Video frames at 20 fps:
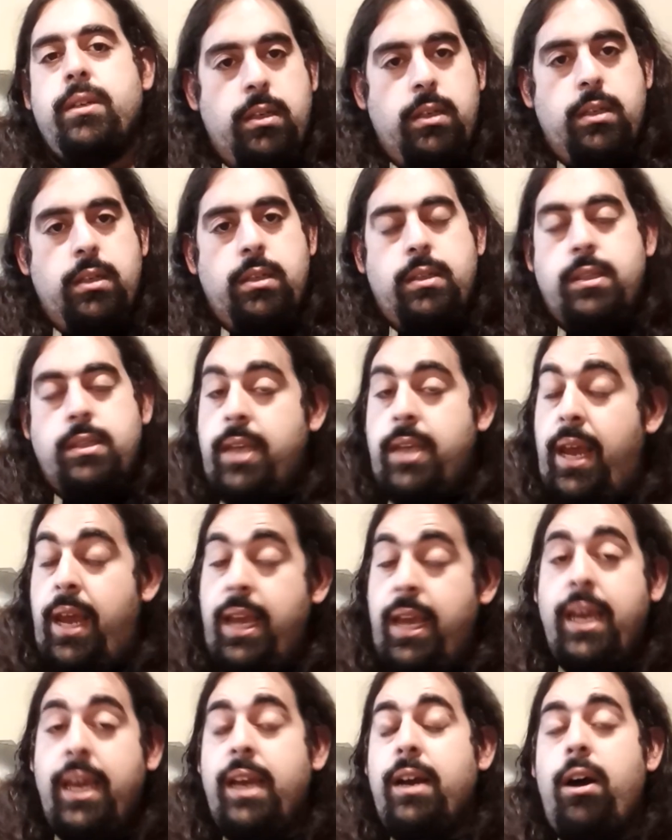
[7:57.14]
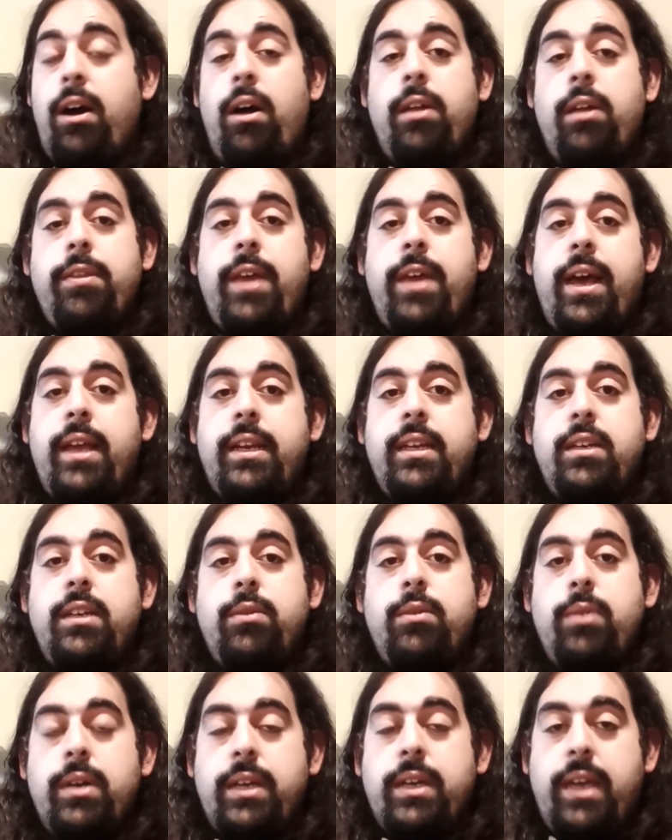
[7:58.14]
Taking all that into
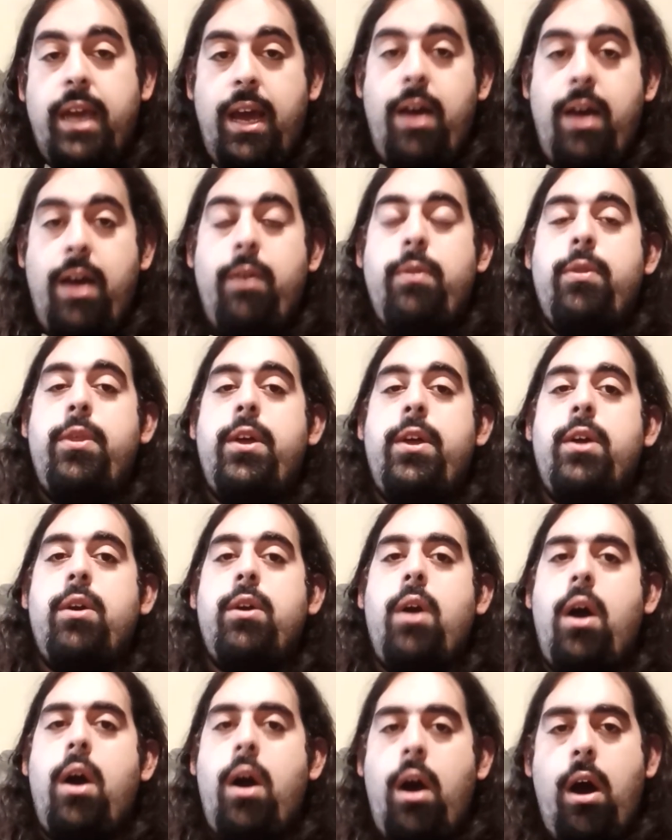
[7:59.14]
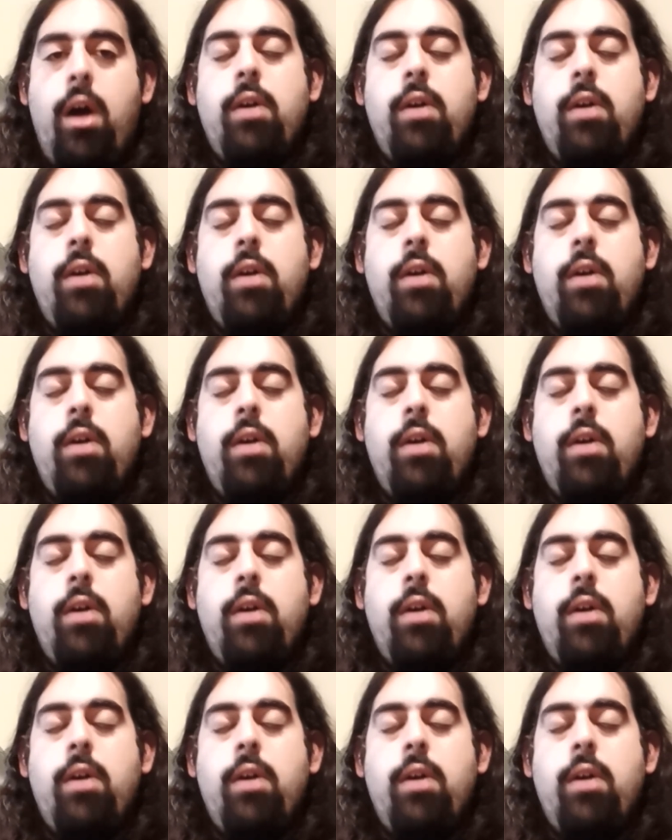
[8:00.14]
account, there are a